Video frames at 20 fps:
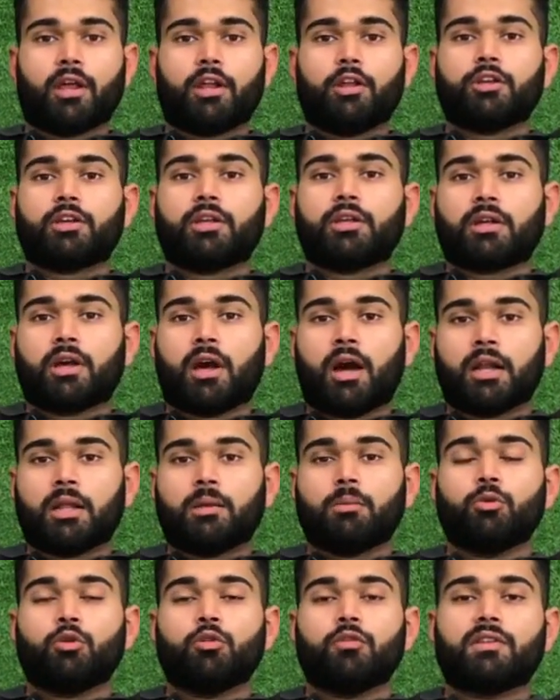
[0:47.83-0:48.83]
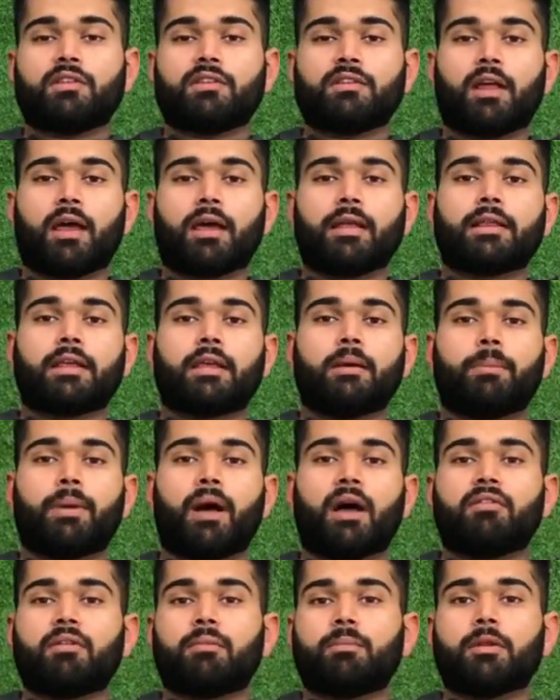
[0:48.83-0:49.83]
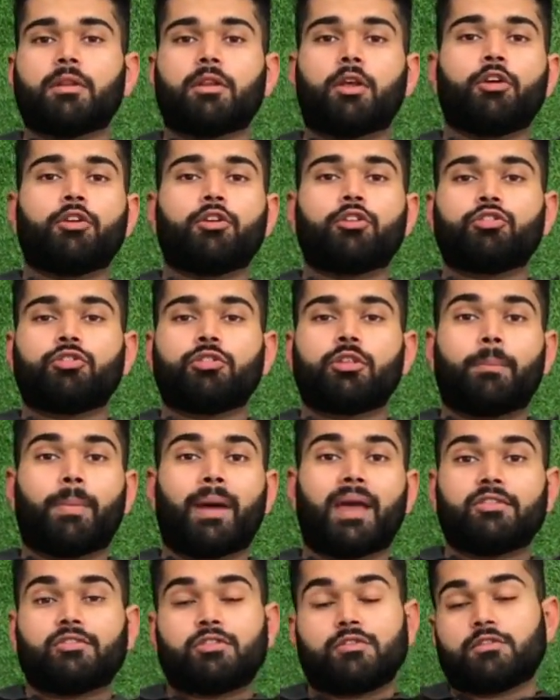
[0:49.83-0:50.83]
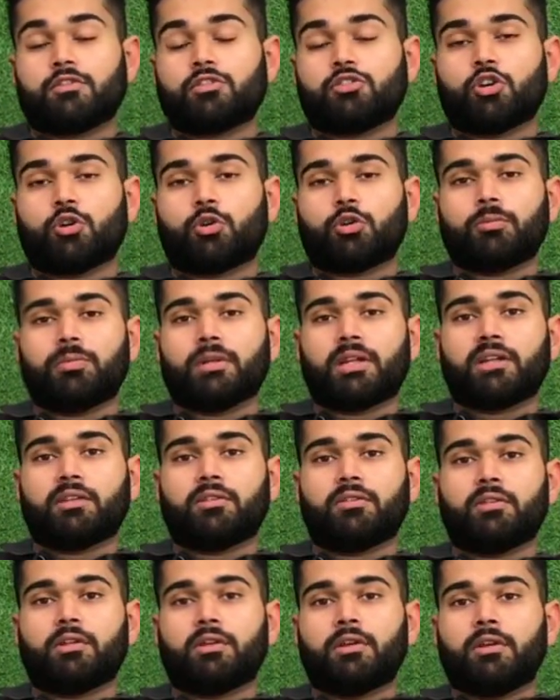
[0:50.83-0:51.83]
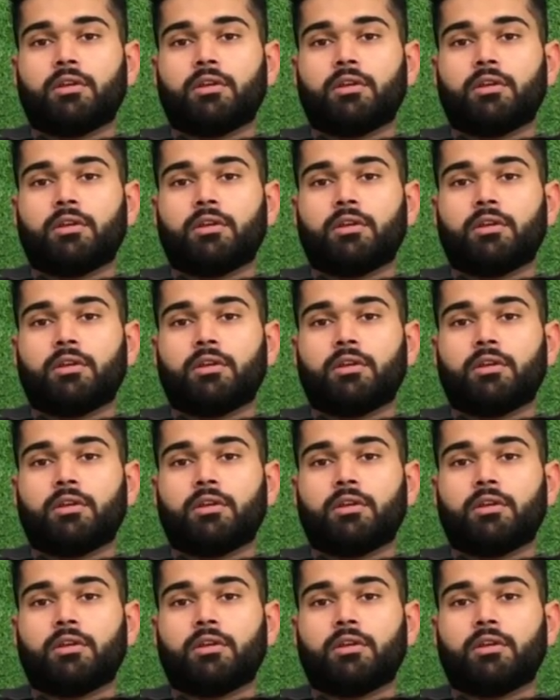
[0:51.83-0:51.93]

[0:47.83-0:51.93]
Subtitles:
and you can kind of move it slightly above and below the base of your shoulder blades.